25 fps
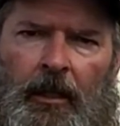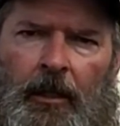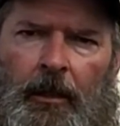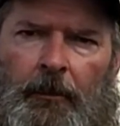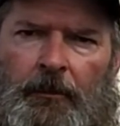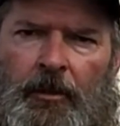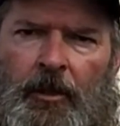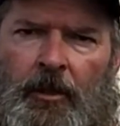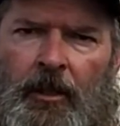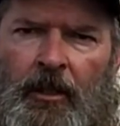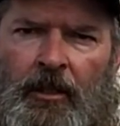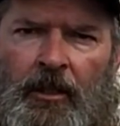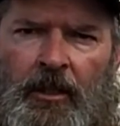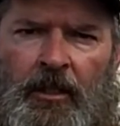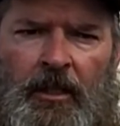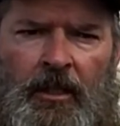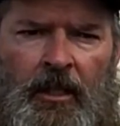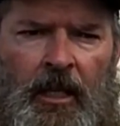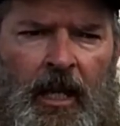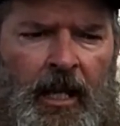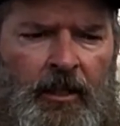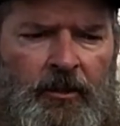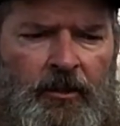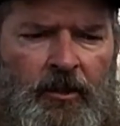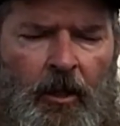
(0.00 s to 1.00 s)
You can
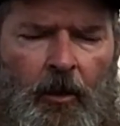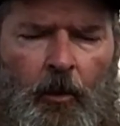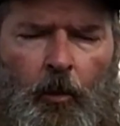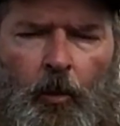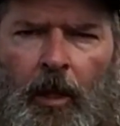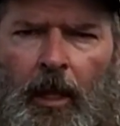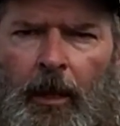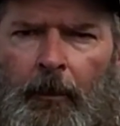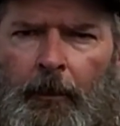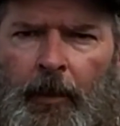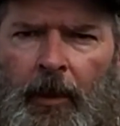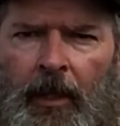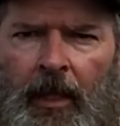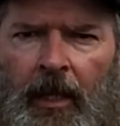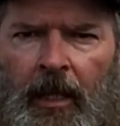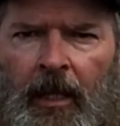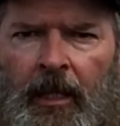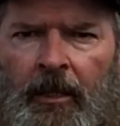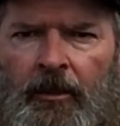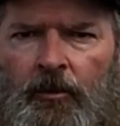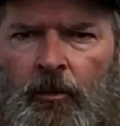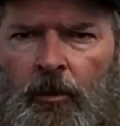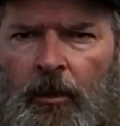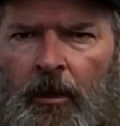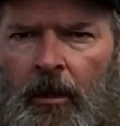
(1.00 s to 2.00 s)
catch our
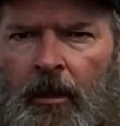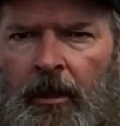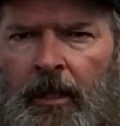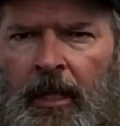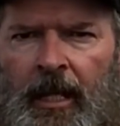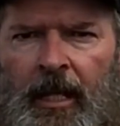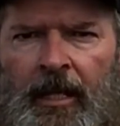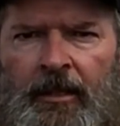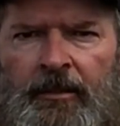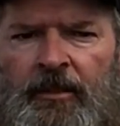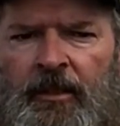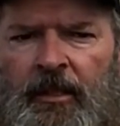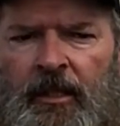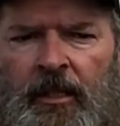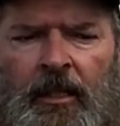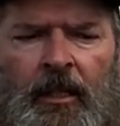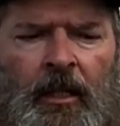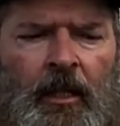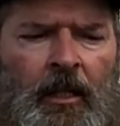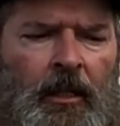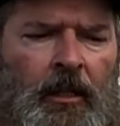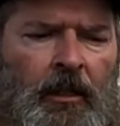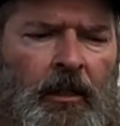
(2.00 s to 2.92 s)
webpage. We're on Etsy,